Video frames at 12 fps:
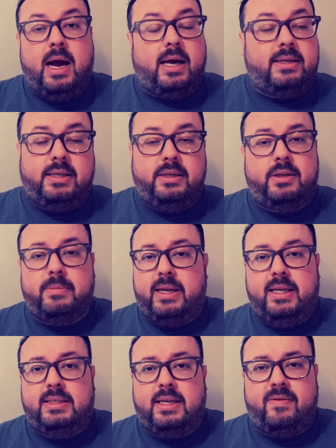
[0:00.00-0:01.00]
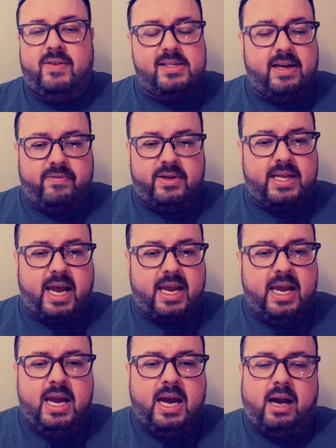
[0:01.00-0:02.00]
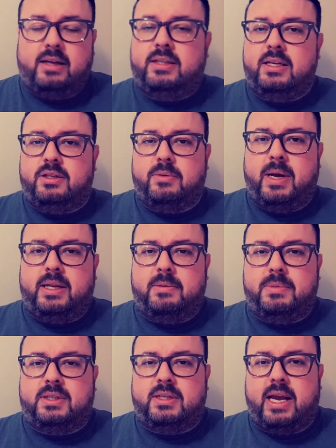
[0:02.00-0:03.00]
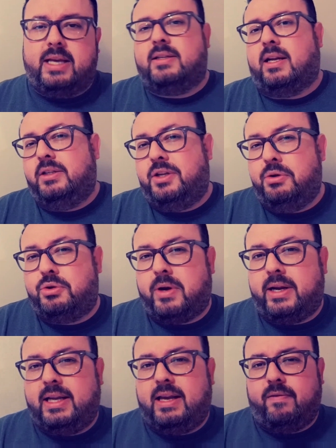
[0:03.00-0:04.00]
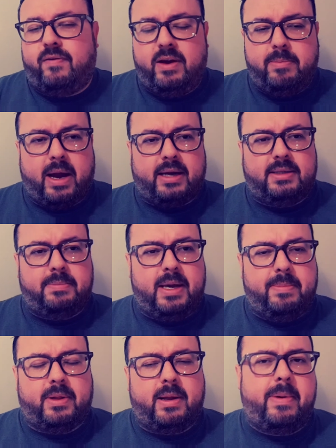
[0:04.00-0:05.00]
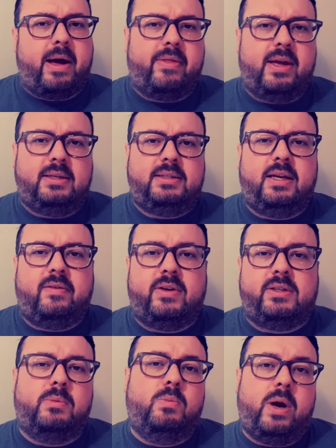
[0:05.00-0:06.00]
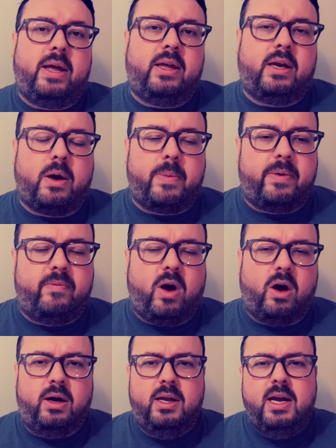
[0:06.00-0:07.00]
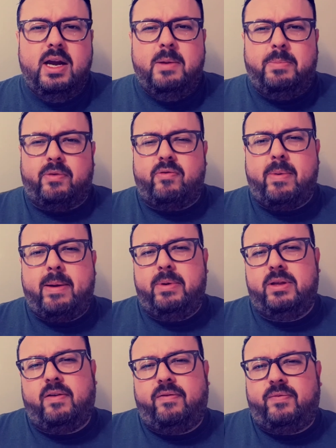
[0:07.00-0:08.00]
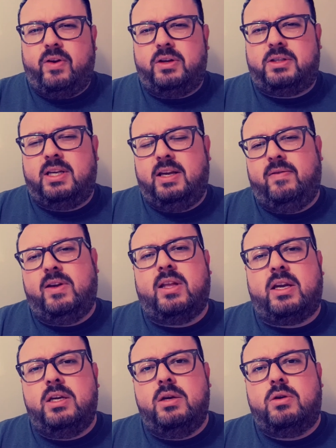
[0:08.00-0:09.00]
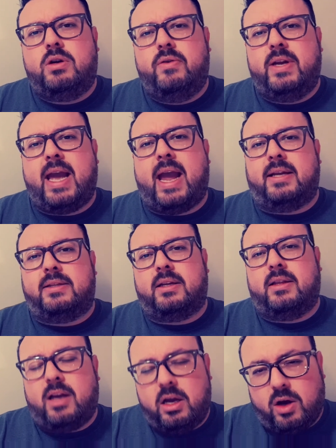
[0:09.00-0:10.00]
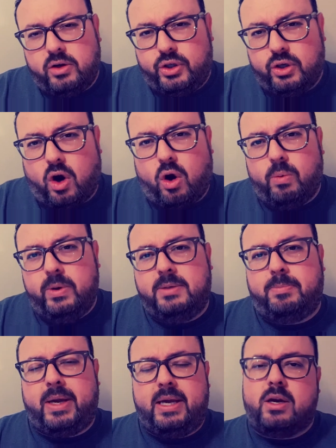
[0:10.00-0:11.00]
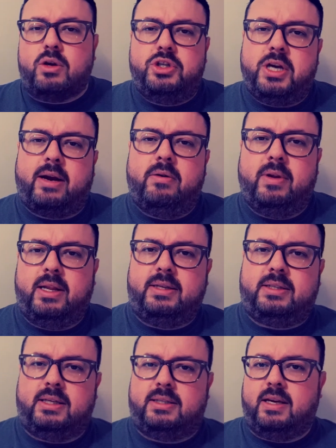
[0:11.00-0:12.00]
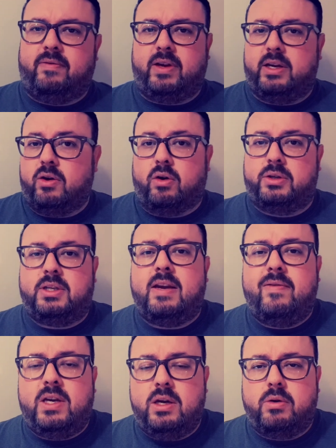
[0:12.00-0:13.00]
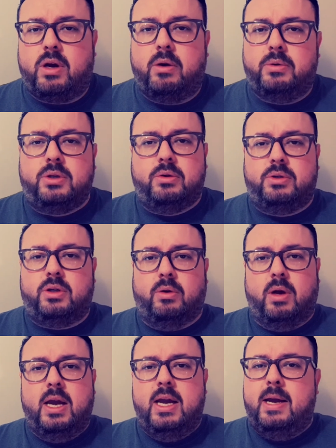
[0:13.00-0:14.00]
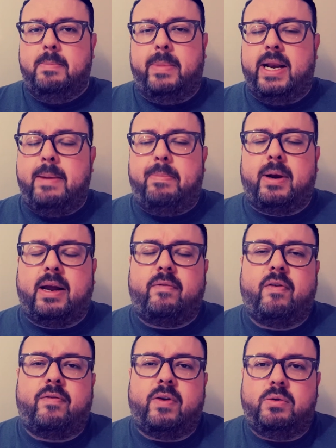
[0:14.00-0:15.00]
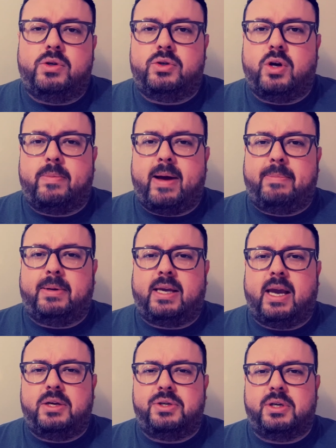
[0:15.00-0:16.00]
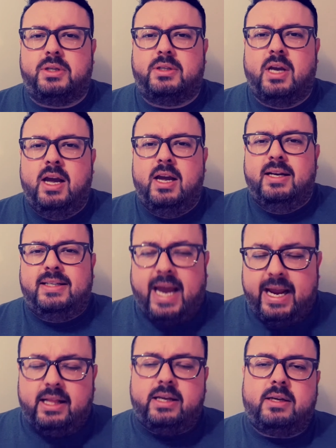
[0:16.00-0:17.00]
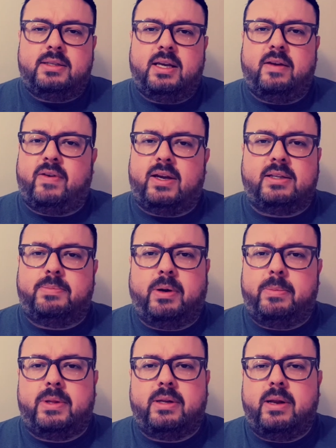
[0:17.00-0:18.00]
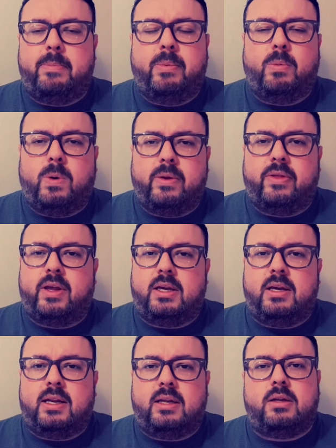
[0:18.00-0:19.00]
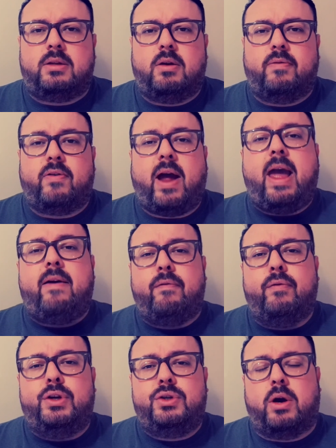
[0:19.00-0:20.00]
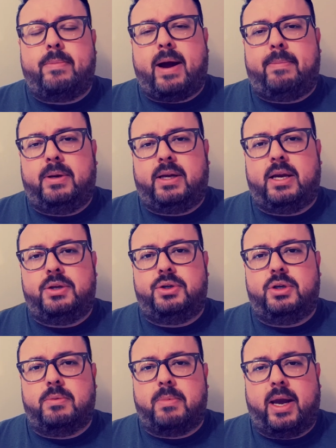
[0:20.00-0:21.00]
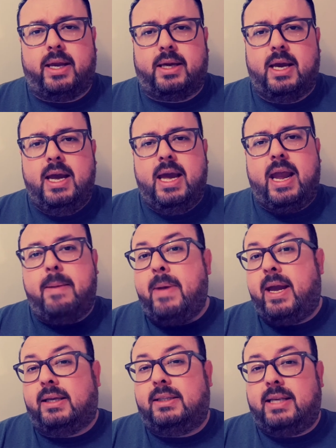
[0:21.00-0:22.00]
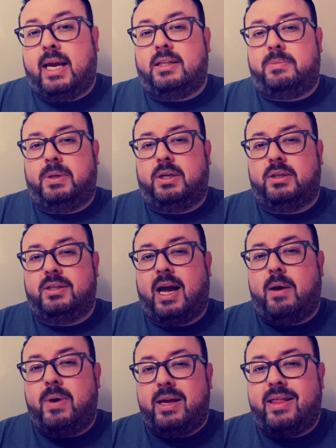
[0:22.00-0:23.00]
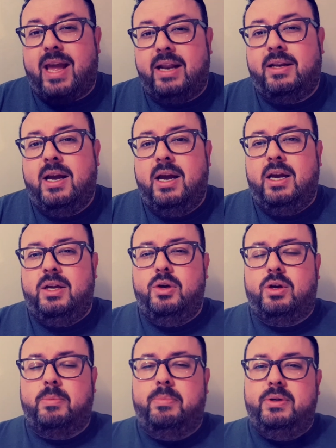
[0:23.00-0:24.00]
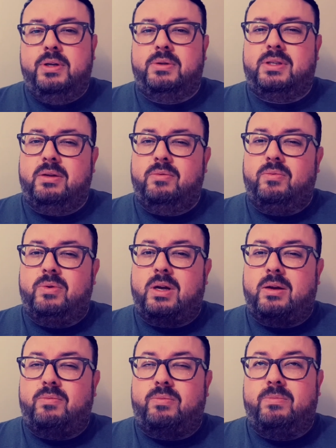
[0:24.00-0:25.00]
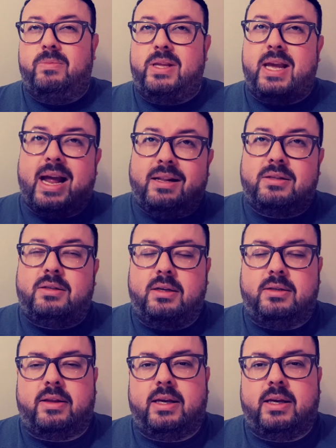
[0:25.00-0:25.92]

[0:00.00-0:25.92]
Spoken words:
I see so many CVs every day, I see so many mistakes, and I do try to give feedback to people about their CVs and where they're going wrong. But remember, the first CV that you create and should always be your generalistic CV, your CV you go to manipulate for future job applications. Tailor your CV is probably the number 1 thing you need to do for every job application you make. It makes sense because that way then you can produce the answers, I